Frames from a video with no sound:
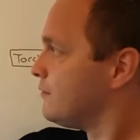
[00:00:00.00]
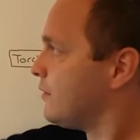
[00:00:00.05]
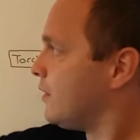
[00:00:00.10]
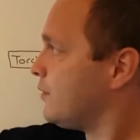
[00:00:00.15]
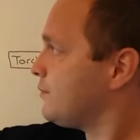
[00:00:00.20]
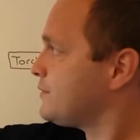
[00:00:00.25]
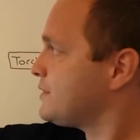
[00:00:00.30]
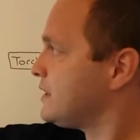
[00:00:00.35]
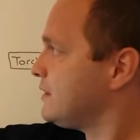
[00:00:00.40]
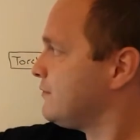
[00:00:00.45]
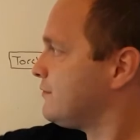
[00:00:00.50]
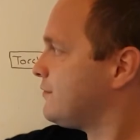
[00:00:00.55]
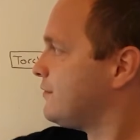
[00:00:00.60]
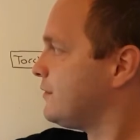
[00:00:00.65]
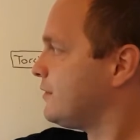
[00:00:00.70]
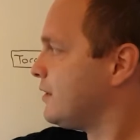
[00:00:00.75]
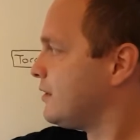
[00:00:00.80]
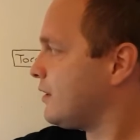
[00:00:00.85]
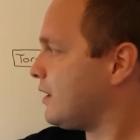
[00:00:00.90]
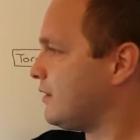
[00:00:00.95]
opting for
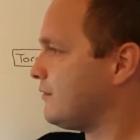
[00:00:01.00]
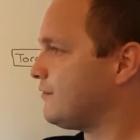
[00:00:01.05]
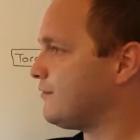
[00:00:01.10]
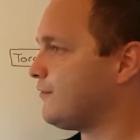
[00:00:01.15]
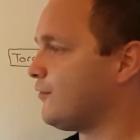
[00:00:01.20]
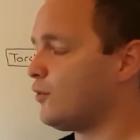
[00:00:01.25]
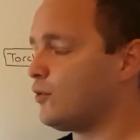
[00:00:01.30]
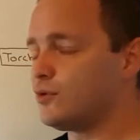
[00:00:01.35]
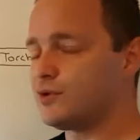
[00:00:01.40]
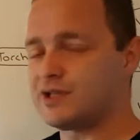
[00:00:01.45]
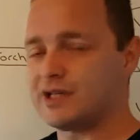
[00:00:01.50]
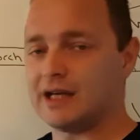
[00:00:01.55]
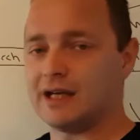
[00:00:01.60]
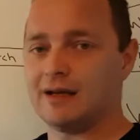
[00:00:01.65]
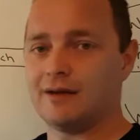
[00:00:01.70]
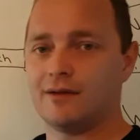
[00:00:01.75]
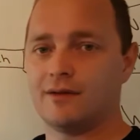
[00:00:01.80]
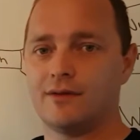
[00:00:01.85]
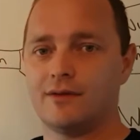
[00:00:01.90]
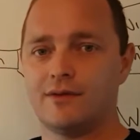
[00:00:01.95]
the 940
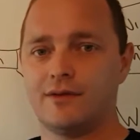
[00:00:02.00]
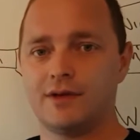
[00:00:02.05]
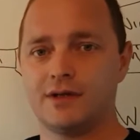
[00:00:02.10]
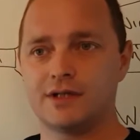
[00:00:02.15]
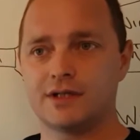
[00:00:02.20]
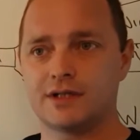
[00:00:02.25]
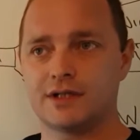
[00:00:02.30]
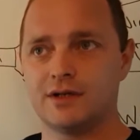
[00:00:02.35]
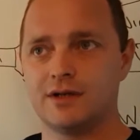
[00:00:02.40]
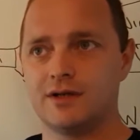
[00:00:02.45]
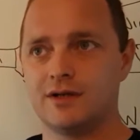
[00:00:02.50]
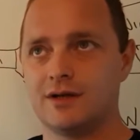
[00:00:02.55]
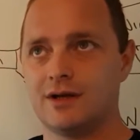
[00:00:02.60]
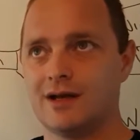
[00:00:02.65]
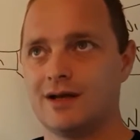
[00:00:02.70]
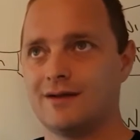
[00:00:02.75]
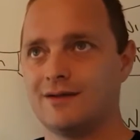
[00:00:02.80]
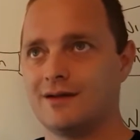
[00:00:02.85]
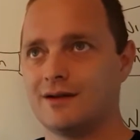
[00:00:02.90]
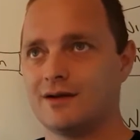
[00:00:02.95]
there's
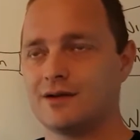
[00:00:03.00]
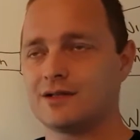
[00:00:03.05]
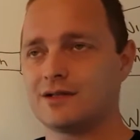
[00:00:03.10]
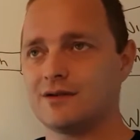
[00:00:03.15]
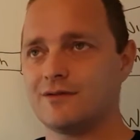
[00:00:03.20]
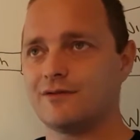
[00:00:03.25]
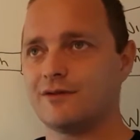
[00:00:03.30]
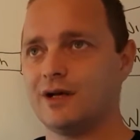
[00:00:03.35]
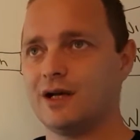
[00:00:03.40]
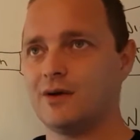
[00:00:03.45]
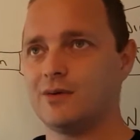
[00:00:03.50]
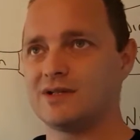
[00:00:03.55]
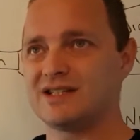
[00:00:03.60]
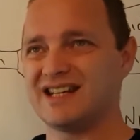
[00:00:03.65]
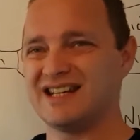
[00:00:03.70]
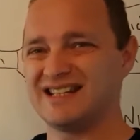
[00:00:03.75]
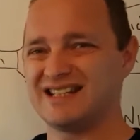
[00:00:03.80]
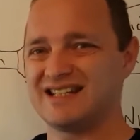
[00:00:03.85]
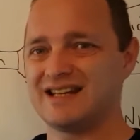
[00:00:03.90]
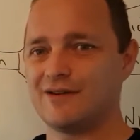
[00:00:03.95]
because the
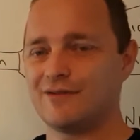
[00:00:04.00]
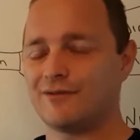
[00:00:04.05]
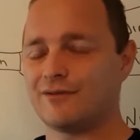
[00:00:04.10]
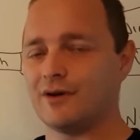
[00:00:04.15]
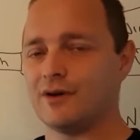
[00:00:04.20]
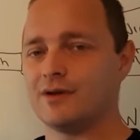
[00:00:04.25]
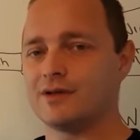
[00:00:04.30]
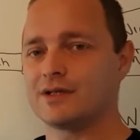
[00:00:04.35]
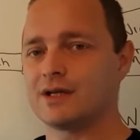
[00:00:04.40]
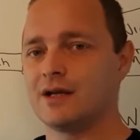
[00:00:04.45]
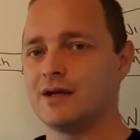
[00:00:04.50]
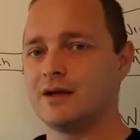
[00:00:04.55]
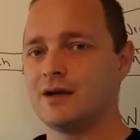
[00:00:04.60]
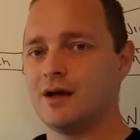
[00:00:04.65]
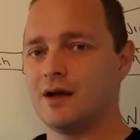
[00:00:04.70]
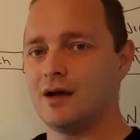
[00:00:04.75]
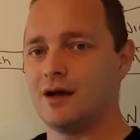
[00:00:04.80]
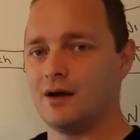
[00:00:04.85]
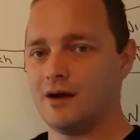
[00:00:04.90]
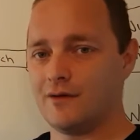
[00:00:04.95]
frequency is different
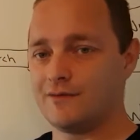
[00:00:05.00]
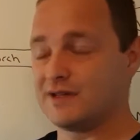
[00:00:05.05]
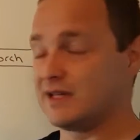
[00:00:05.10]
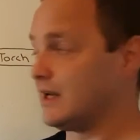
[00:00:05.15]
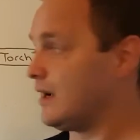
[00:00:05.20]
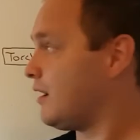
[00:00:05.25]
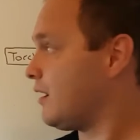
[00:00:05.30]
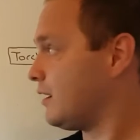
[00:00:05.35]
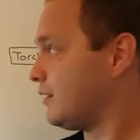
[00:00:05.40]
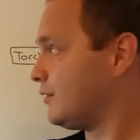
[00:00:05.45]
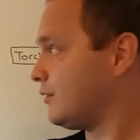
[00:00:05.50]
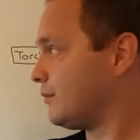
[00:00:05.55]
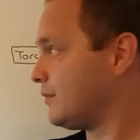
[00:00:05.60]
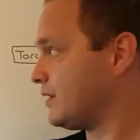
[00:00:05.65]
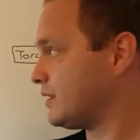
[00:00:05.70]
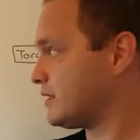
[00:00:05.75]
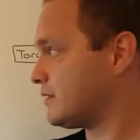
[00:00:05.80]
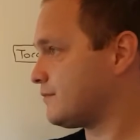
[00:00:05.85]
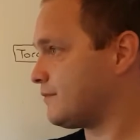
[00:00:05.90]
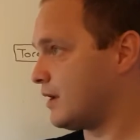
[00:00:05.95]
uh, obviously higher up
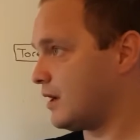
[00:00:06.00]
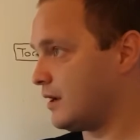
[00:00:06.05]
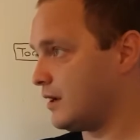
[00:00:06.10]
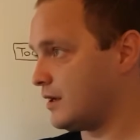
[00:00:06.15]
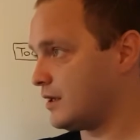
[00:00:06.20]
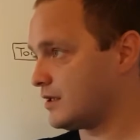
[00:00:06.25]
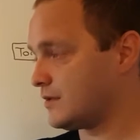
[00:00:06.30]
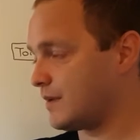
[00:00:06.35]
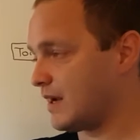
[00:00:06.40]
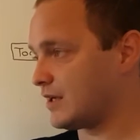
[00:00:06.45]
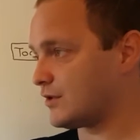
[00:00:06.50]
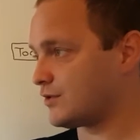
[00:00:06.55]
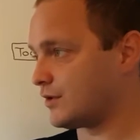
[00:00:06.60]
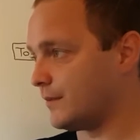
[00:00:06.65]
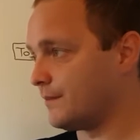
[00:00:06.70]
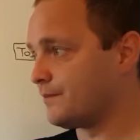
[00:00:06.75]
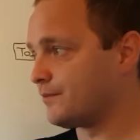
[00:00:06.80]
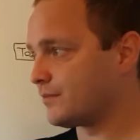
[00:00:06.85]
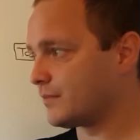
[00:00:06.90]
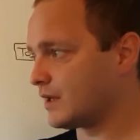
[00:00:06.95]
this uh,
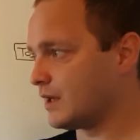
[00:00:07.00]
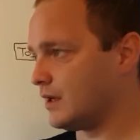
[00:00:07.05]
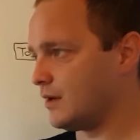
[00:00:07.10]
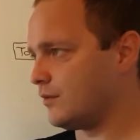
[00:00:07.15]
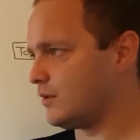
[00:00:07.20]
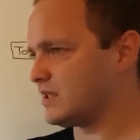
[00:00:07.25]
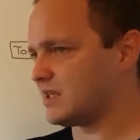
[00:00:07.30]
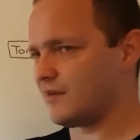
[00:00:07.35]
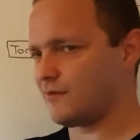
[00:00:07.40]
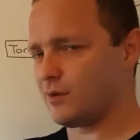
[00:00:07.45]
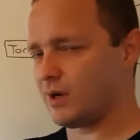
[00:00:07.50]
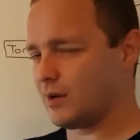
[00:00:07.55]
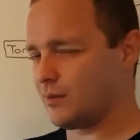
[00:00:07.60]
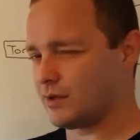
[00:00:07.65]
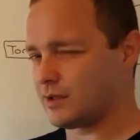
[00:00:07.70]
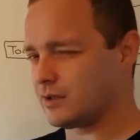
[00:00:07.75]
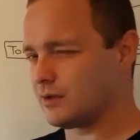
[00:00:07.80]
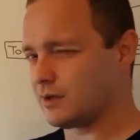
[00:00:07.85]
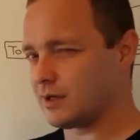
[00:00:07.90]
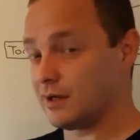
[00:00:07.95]
spectrum uh, whichever way you
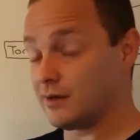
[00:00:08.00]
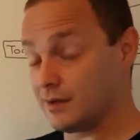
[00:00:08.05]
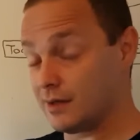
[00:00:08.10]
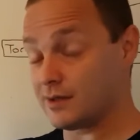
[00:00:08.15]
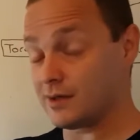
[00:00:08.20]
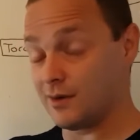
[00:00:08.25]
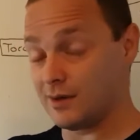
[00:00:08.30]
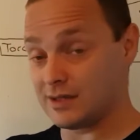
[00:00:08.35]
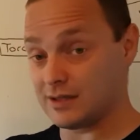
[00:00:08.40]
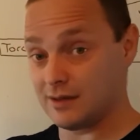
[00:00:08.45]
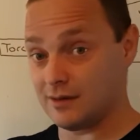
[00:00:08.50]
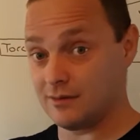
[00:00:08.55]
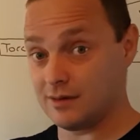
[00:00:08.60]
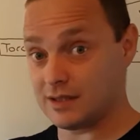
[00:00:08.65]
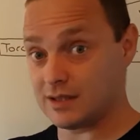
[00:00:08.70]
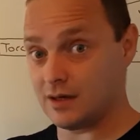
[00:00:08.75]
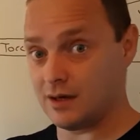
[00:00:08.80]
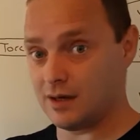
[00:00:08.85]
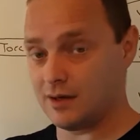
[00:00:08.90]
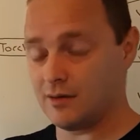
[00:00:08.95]
want to look at it so it's a,
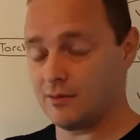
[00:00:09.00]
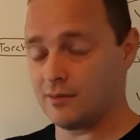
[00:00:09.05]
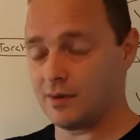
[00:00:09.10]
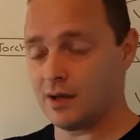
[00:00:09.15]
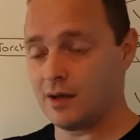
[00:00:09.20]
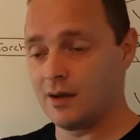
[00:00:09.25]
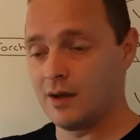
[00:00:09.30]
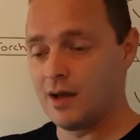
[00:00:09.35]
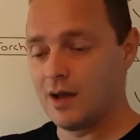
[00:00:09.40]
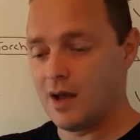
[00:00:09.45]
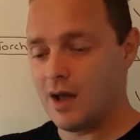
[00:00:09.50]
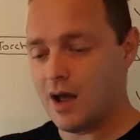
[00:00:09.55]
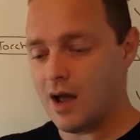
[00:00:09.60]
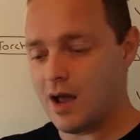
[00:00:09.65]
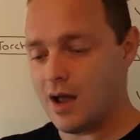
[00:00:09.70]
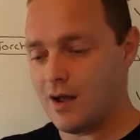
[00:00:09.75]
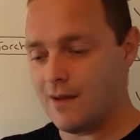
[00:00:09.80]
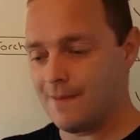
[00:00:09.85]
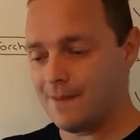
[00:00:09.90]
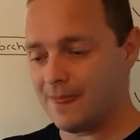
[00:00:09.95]
it's a higher number
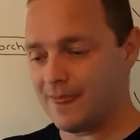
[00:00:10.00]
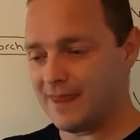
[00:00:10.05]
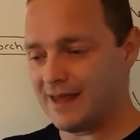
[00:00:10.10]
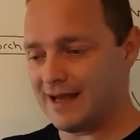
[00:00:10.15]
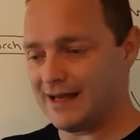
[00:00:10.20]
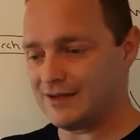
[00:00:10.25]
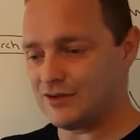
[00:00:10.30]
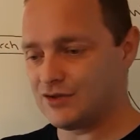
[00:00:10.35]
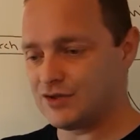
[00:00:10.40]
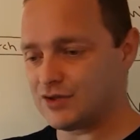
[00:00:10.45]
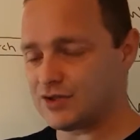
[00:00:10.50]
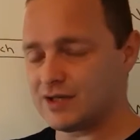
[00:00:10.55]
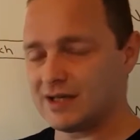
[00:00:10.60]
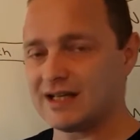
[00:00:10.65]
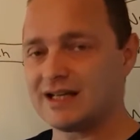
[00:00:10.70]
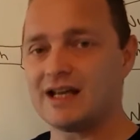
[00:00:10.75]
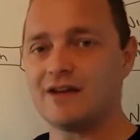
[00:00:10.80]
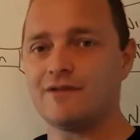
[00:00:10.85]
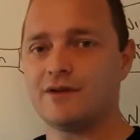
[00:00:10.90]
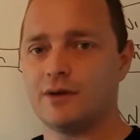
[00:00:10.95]
um, it
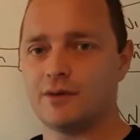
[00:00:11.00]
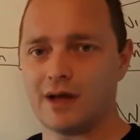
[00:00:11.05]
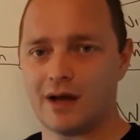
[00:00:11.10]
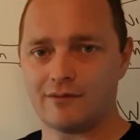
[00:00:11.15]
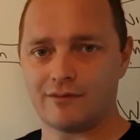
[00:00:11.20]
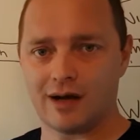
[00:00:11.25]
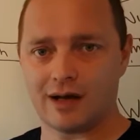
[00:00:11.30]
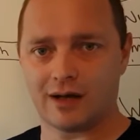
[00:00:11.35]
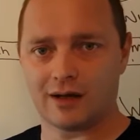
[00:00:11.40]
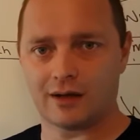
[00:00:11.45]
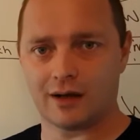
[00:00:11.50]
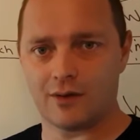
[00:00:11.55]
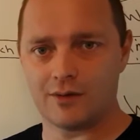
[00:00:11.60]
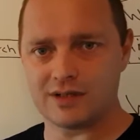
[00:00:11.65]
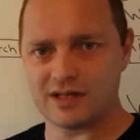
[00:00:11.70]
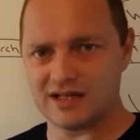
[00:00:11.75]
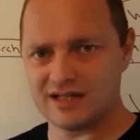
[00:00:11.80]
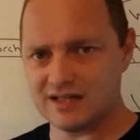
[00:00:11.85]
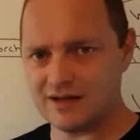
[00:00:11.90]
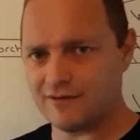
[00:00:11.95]
doesn't give you that red glow
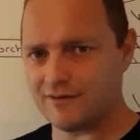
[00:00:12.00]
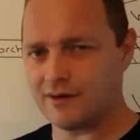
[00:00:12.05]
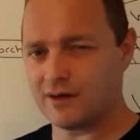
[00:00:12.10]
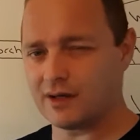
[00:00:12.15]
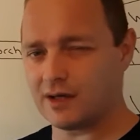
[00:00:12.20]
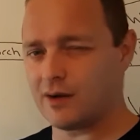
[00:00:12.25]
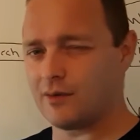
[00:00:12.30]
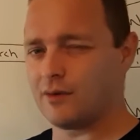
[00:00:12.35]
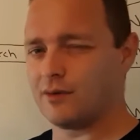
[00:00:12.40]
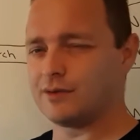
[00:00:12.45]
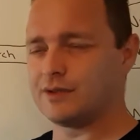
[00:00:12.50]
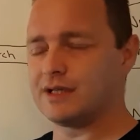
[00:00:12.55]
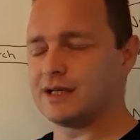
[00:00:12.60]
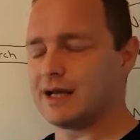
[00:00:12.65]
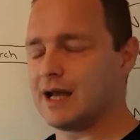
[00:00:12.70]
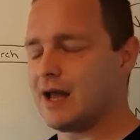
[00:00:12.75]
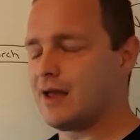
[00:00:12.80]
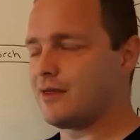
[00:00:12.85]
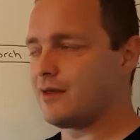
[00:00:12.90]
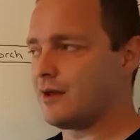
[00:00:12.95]
it's a different glow
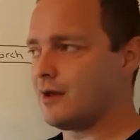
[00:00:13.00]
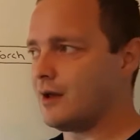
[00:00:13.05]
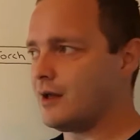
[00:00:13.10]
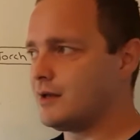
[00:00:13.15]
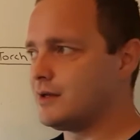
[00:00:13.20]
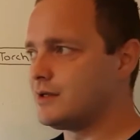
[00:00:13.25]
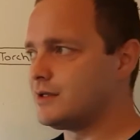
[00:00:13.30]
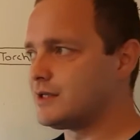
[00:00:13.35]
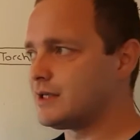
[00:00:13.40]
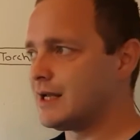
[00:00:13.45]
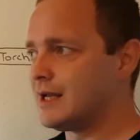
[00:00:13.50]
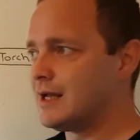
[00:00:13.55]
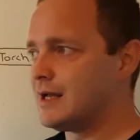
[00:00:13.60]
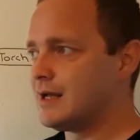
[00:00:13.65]
altogether and